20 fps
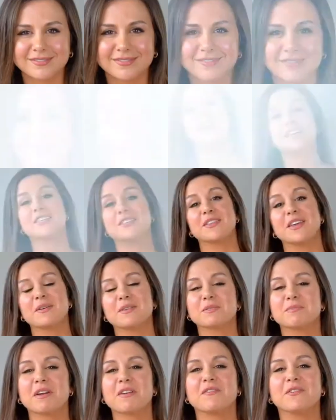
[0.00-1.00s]
All right guys, so that
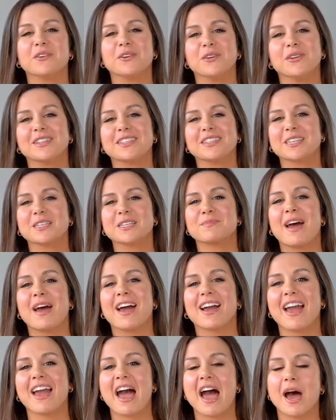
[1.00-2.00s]
was my full
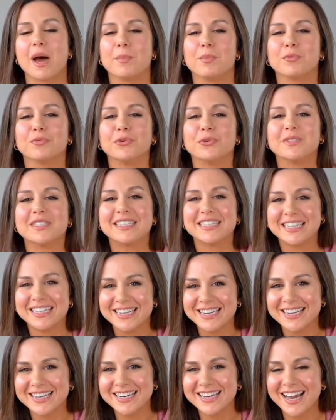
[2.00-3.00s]
6-pack ab
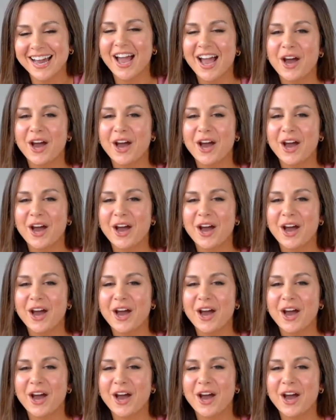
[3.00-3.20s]
routine.